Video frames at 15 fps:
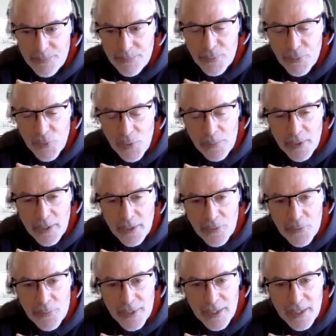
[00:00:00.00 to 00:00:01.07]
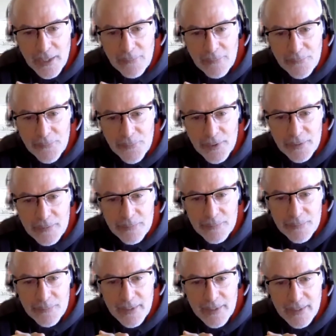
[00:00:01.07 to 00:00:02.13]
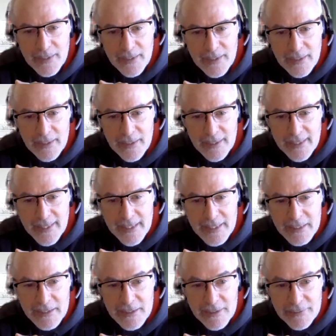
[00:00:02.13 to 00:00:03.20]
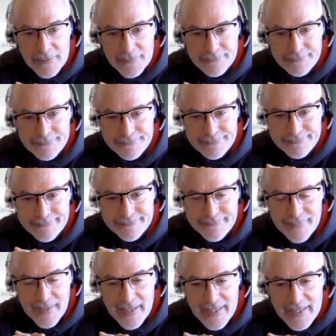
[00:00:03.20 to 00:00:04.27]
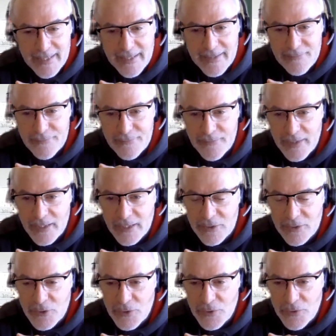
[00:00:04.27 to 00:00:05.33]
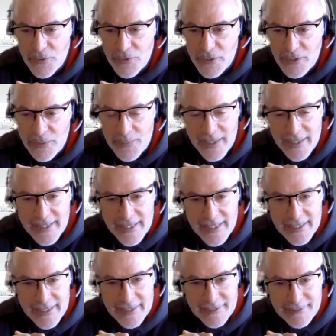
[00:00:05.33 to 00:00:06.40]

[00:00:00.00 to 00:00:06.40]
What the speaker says: properly opening up again. So fingers crossed by then.